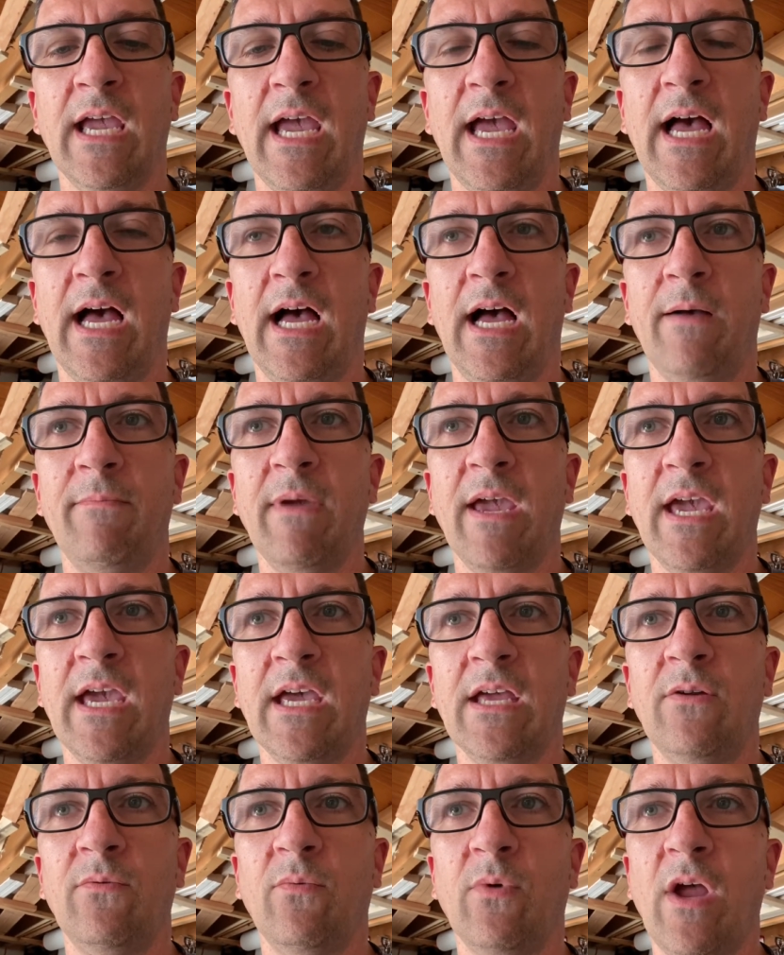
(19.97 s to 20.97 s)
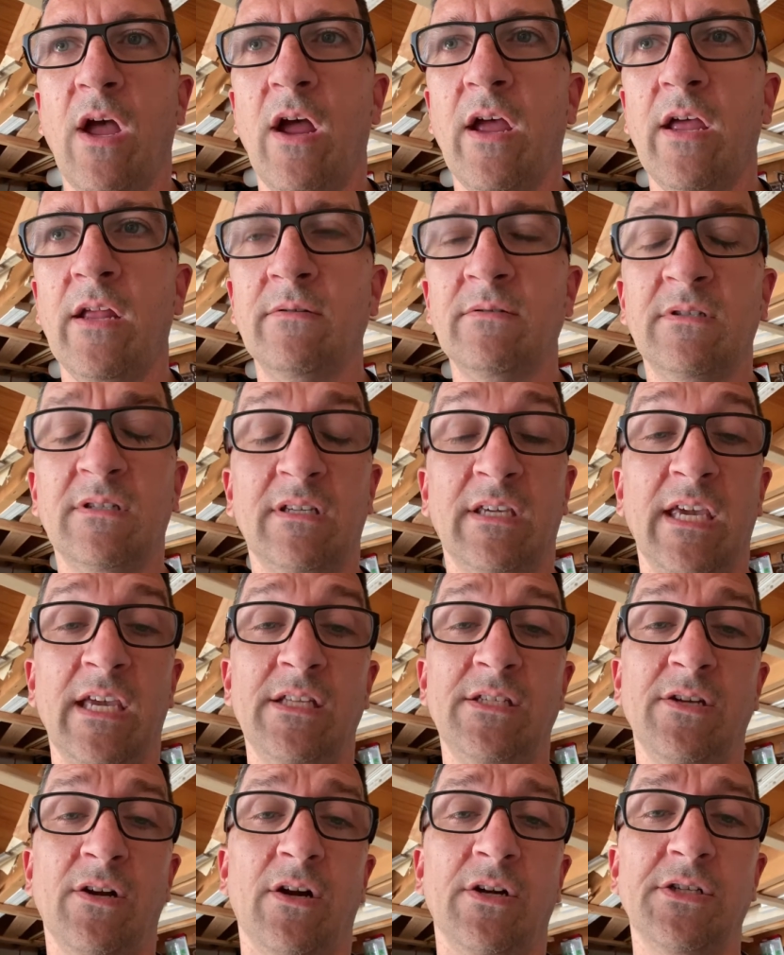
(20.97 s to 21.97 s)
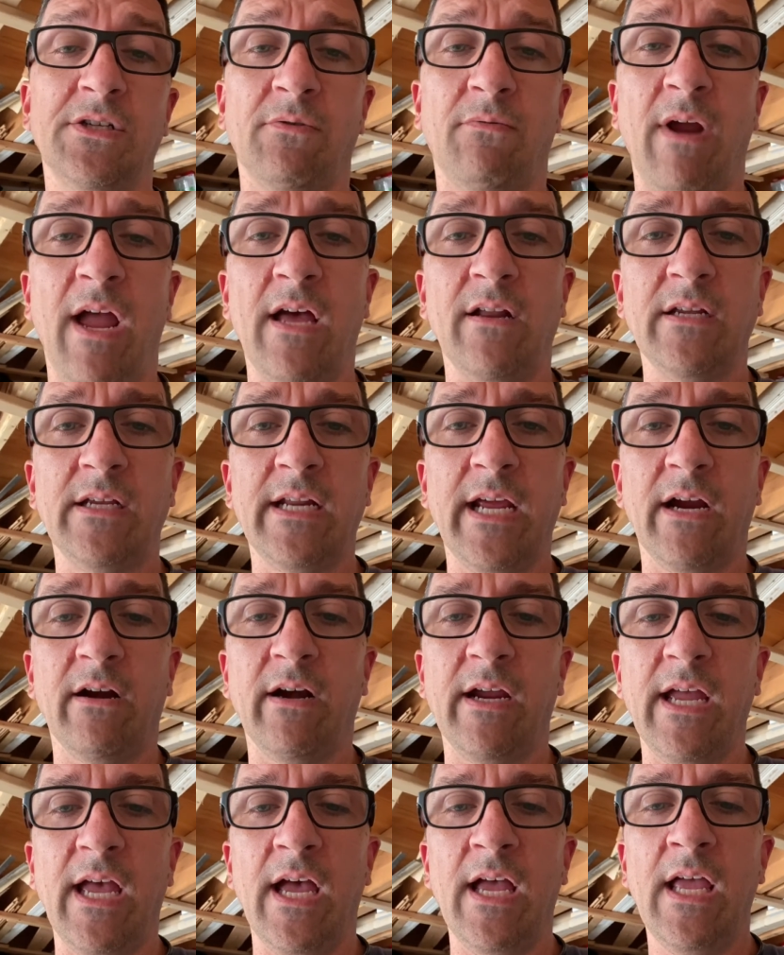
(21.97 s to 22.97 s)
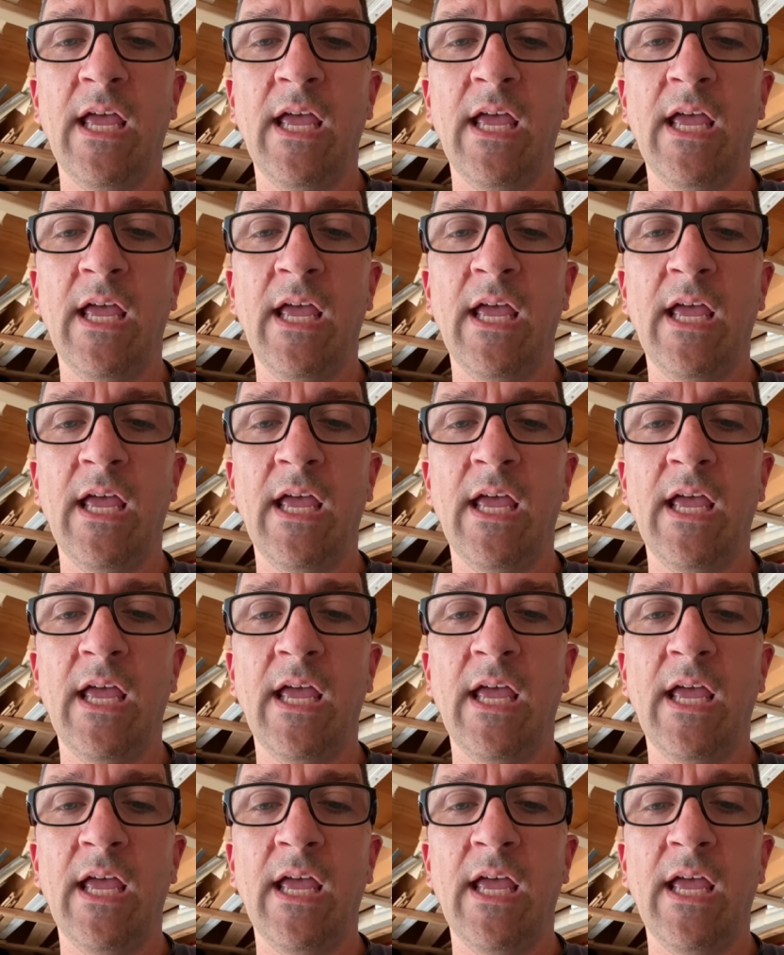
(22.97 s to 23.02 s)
and kids in our surrounding area